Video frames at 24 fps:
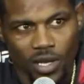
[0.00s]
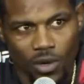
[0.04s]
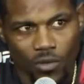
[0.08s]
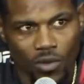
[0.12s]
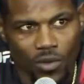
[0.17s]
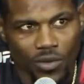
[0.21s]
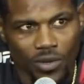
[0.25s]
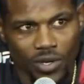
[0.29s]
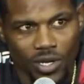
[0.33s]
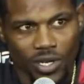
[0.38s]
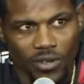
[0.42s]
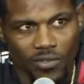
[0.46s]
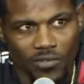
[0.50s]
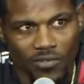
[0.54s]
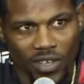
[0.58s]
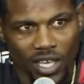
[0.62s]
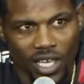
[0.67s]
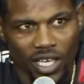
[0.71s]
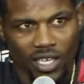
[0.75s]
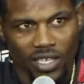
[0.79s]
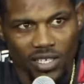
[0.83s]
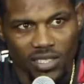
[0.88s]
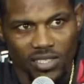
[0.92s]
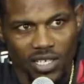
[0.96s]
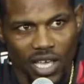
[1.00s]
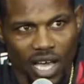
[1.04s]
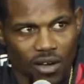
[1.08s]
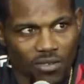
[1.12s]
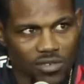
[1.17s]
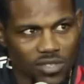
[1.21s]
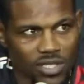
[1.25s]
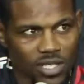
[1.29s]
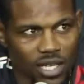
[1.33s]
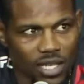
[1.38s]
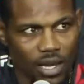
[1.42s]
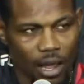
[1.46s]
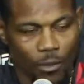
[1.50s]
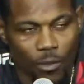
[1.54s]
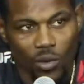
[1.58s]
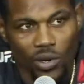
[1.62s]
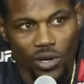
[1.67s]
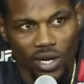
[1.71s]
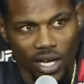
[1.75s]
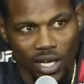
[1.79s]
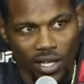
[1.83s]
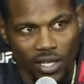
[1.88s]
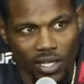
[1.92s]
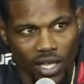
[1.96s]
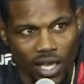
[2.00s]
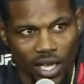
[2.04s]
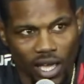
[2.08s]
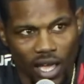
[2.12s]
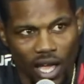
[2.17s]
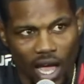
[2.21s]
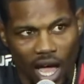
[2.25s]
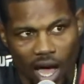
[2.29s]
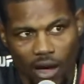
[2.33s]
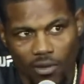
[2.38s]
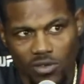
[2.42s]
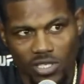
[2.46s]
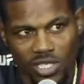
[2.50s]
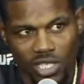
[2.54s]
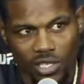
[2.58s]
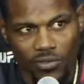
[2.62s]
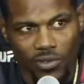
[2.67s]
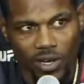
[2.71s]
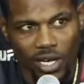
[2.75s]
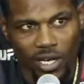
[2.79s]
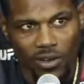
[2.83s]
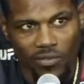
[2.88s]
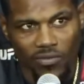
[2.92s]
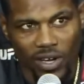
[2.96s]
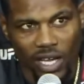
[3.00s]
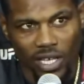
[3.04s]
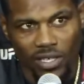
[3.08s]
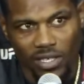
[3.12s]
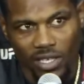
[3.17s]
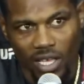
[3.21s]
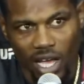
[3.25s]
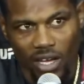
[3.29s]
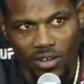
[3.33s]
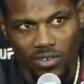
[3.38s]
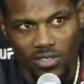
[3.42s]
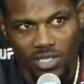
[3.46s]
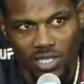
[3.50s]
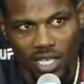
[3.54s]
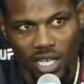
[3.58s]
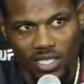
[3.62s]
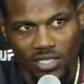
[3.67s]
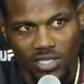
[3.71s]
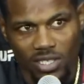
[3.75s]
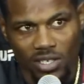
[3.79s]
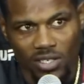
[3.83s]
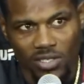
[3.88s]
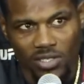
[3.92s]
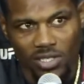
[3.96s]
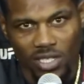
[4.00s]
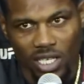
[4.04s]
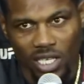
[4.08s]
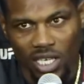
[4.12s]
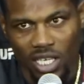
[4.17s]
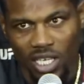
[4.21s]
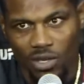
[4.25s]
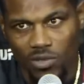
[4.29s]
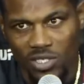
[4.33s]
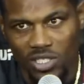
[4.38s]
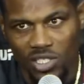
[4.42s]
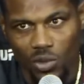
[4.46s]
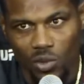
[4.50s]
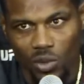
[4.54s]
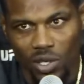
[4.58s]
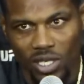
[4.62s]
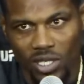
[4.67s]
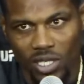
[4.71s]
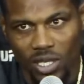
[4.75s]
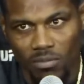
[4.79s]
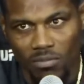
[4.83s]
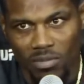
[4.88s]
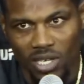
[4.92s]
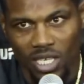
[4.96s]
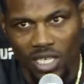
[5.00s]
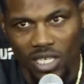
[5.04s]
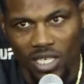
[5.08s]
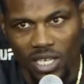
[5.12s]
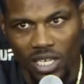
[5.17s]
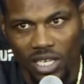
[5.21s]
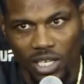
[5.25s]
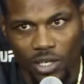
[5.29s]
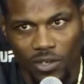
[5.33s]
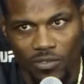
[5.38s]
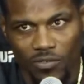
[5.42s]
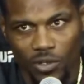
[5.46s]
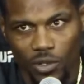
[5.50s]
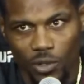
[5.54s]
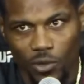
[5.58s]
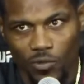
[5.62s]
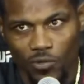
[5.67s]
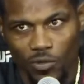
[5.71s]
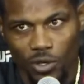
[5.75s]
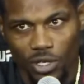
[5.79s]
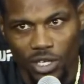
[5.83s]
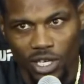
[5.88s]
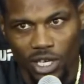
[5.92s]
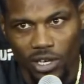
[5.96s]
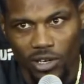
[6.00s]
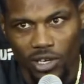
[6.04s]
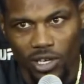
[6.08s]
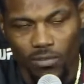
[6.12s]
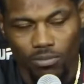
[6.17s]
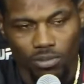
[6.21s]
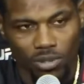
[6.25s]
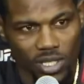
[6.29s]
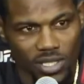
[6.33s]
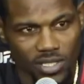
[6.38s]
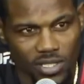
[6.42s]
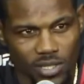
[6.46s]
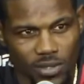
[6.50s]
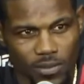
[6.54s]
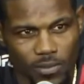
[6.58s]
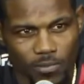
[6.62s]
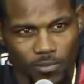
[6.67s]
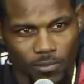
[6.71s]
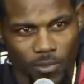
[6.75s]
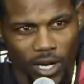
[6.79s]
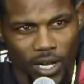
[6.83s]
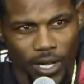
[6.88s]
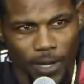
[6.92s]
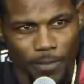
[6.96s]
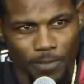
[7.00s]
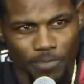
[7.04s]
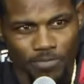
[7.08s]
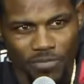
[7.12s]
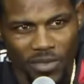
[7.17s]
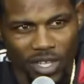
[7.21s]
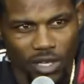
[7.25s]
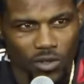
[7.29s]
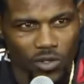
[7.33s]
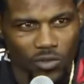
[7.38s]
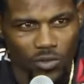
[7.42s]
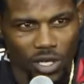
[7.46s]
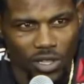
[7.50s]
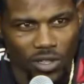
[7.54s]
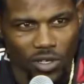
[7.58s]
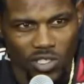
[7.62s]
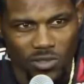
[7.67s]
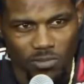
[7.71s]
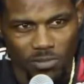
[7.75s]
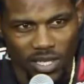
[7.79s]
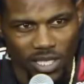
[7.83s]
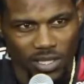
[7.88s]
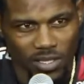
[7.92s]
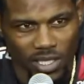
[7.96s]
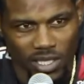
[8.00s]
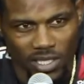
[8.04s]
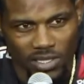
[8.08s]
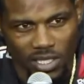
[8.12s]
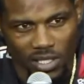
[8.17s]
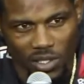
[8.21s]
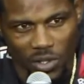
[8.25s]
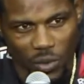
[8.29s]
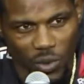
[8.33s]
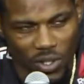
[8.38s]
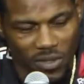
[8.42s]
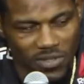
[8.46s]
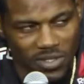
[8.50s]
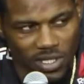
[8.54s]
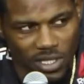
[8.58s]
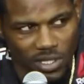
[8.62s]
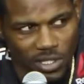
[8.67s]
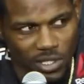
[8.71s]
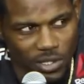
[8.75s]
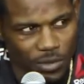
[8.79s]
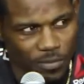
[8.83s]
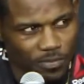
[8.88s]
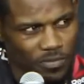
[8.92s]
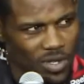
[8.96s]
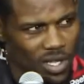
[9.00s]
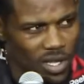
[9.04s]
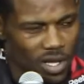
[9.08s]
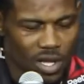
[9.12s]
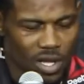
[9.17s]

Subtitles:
when we were in Vegas, we were in LA, I was getting ready to fight Thiago Santos, and he was doing the media interview for Derek Brunson, right? It was one of those big things that the UFC do.